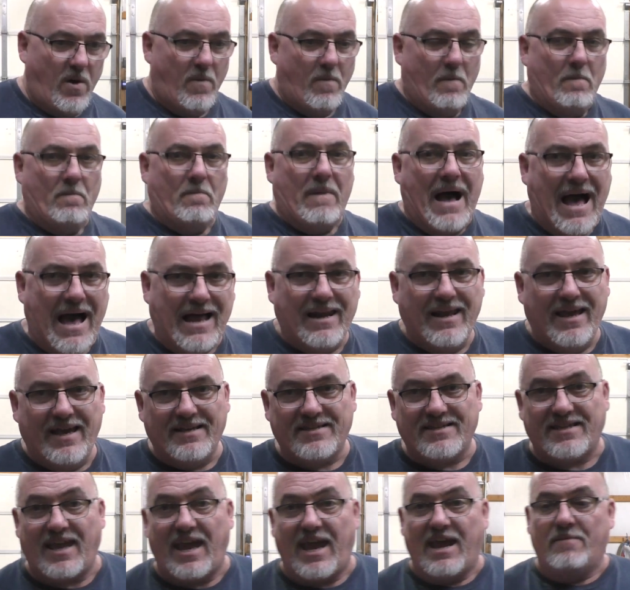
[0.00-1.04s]
my
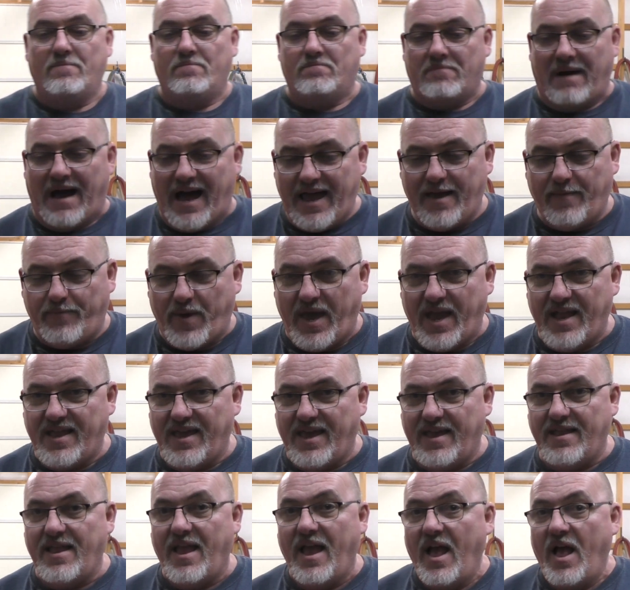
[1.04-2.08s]
list, in my
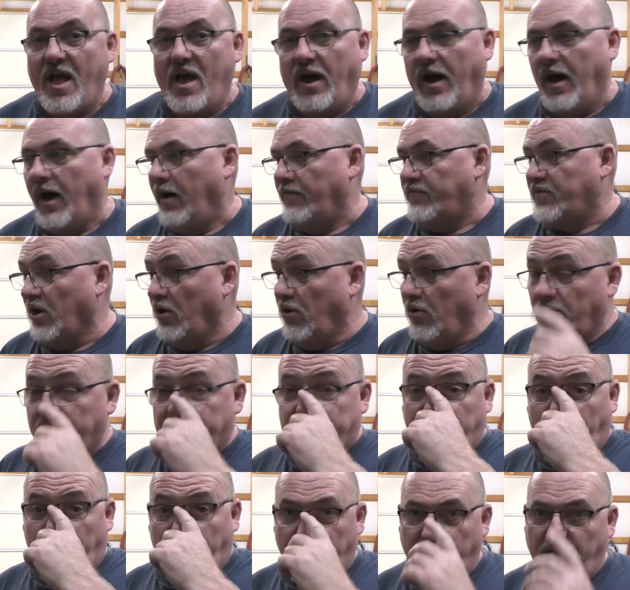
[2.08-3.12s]
opinion, of tools
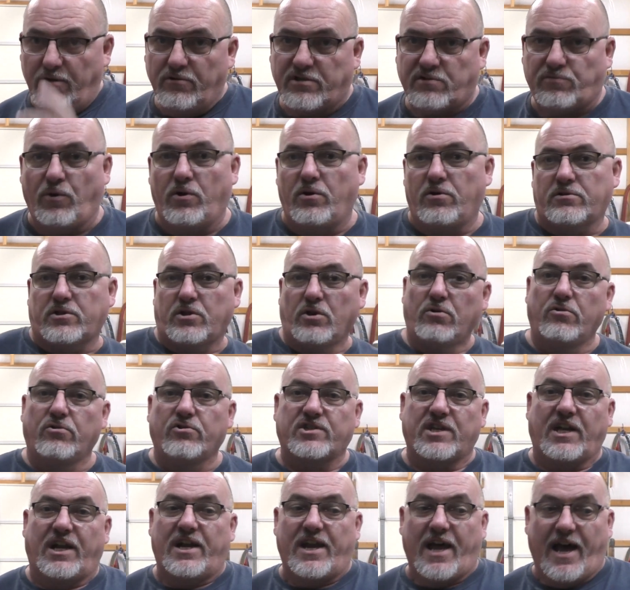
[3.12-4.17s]
that are useful, tools
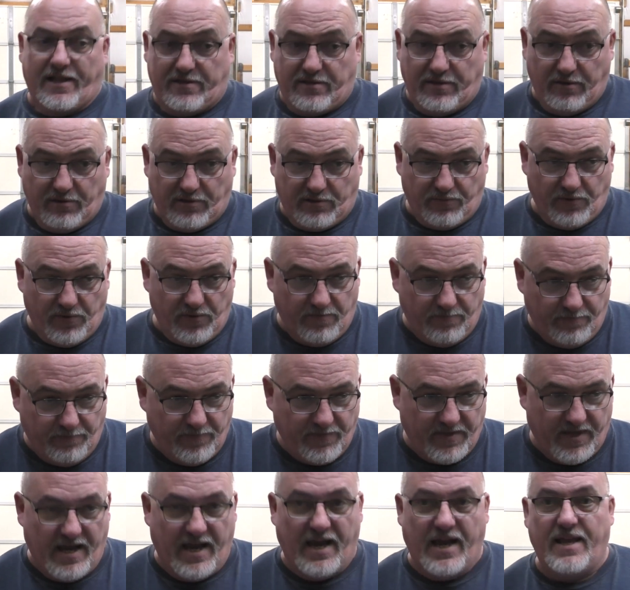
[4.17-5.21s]
that are not useful.
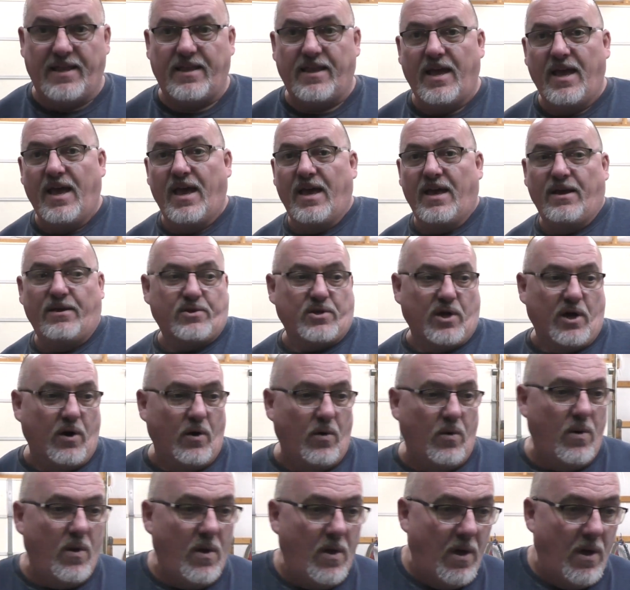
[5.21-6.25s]
All right, so